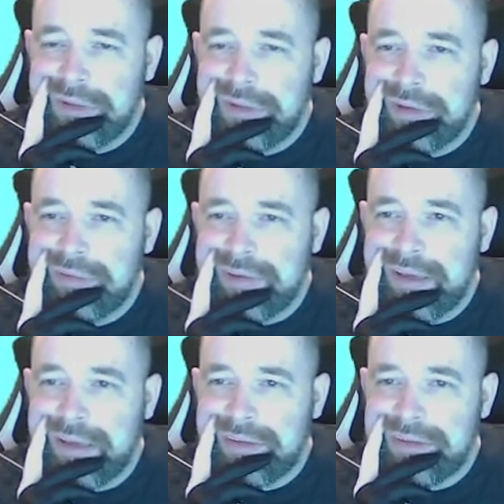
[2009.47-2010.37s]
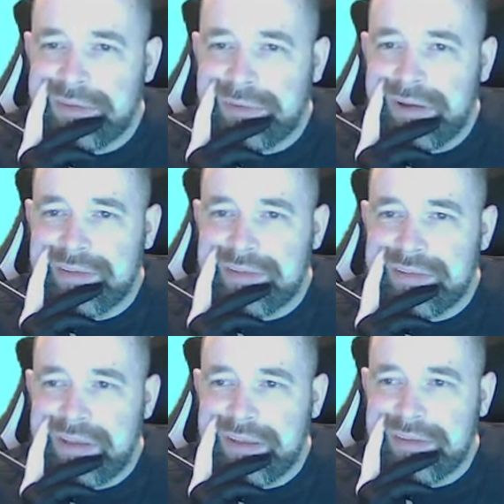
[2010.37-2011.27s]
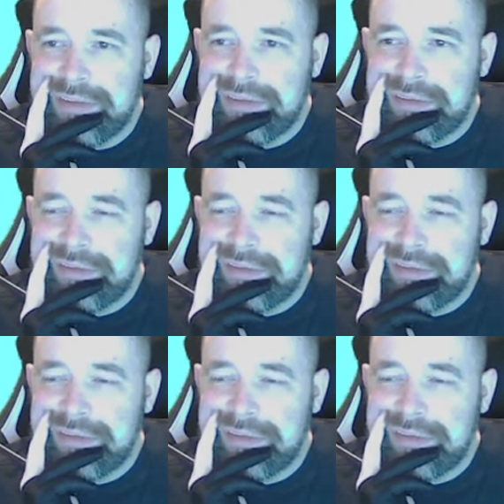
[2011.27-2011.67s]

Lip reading: of x's, y's, and z's.